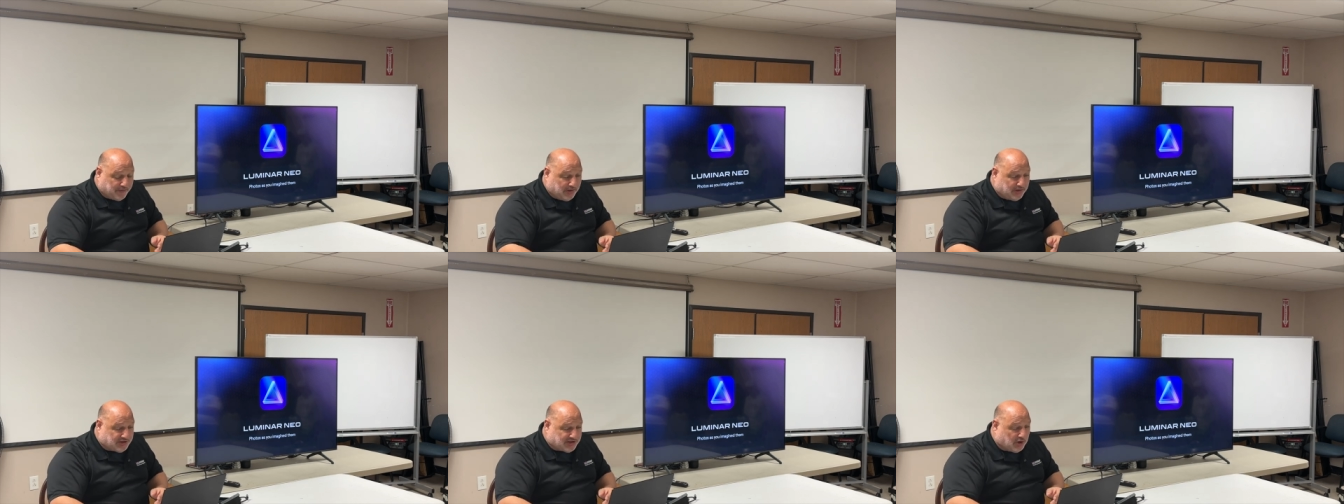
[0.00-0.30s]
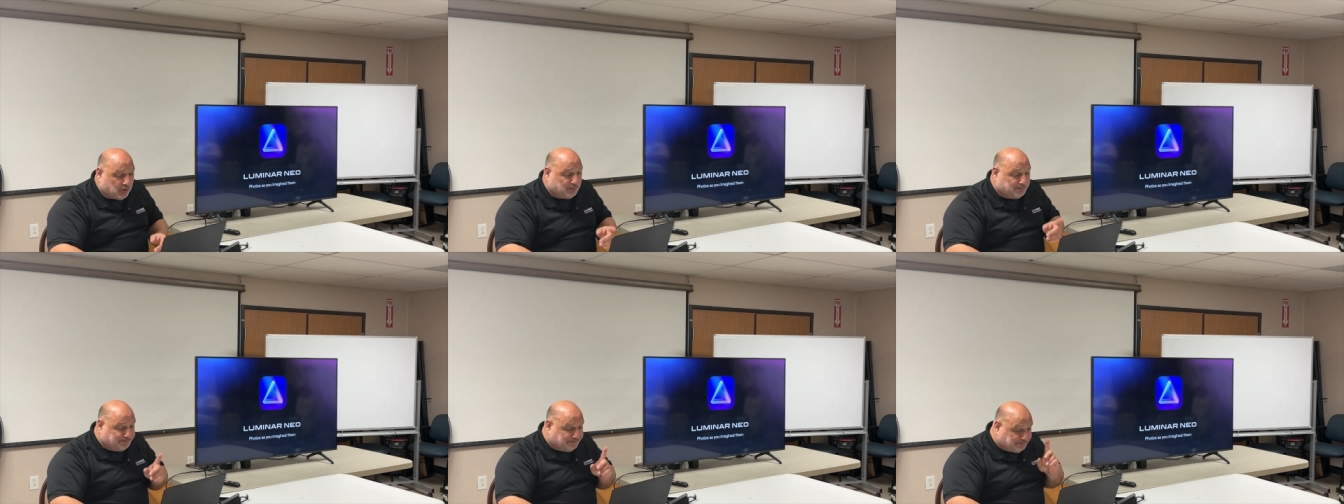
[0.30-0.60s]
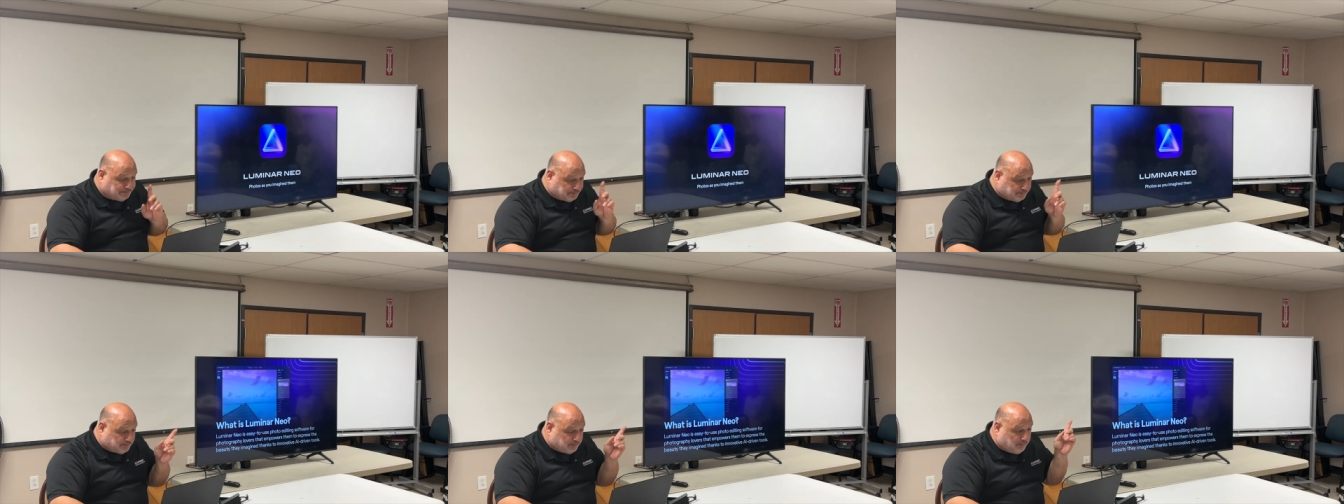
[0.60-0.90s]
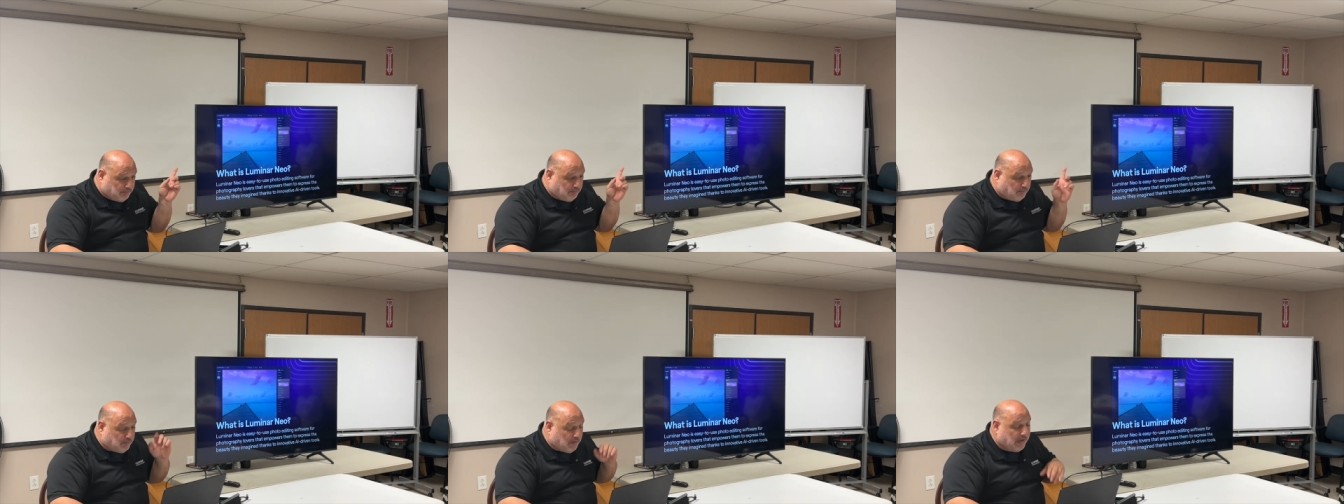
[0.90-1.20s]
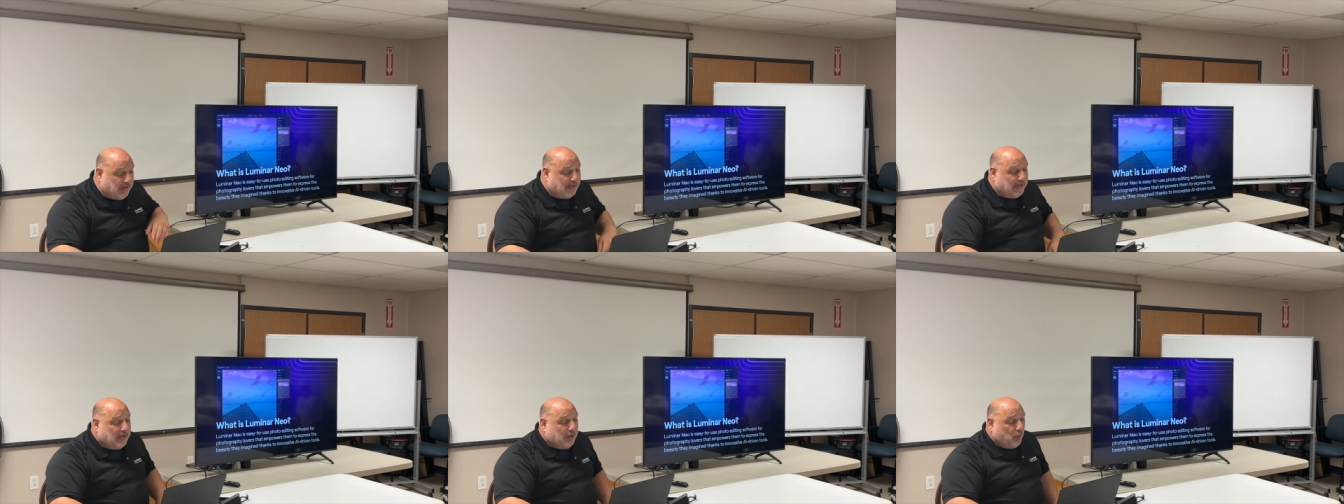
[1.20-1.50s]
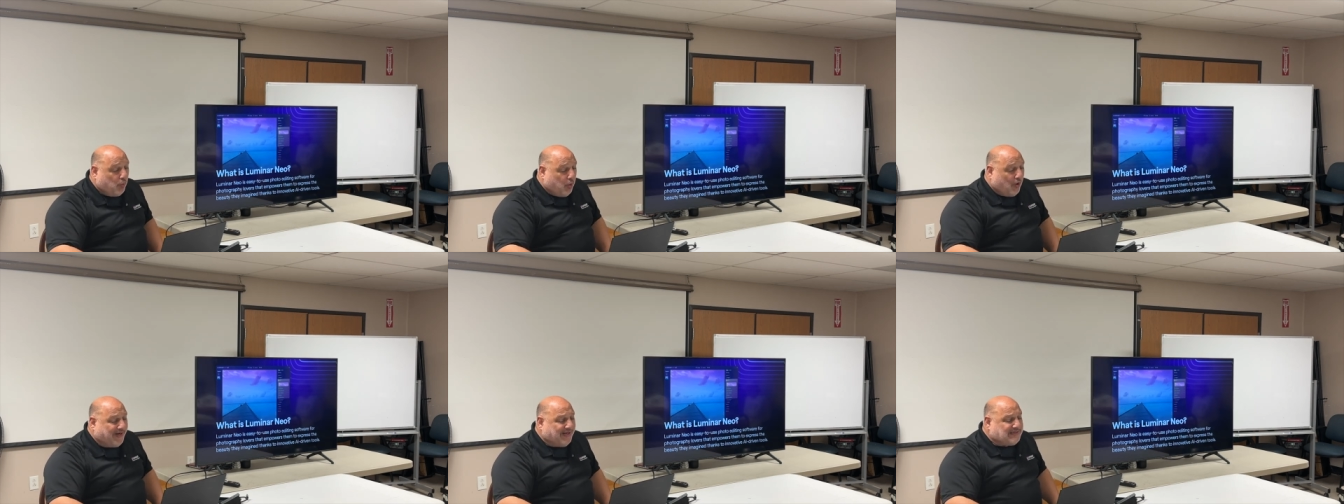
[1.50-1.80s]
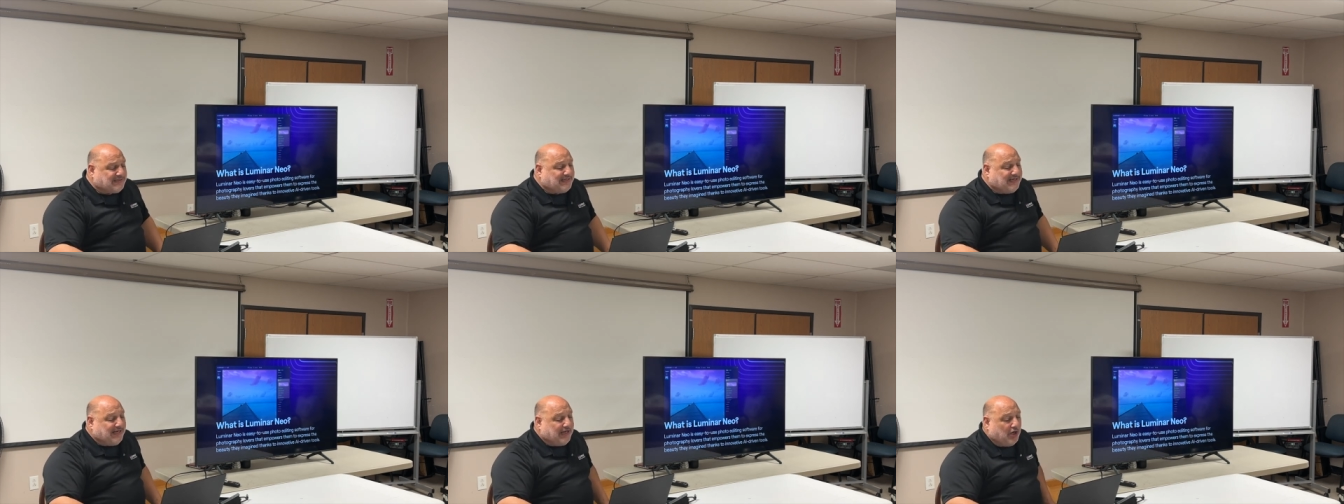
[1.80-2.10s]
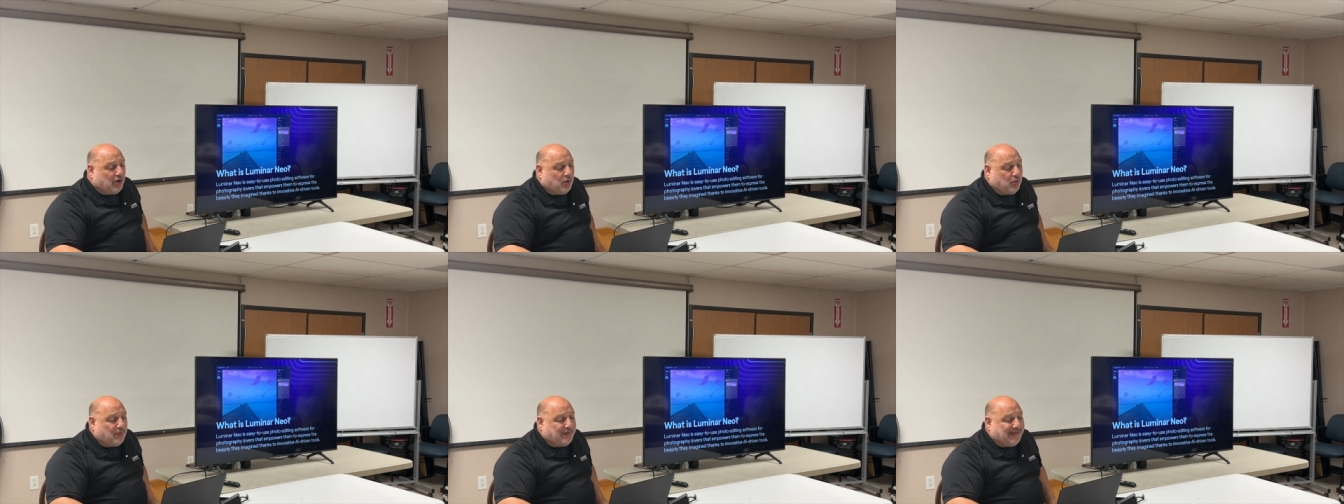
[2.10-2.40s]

So what is Neo?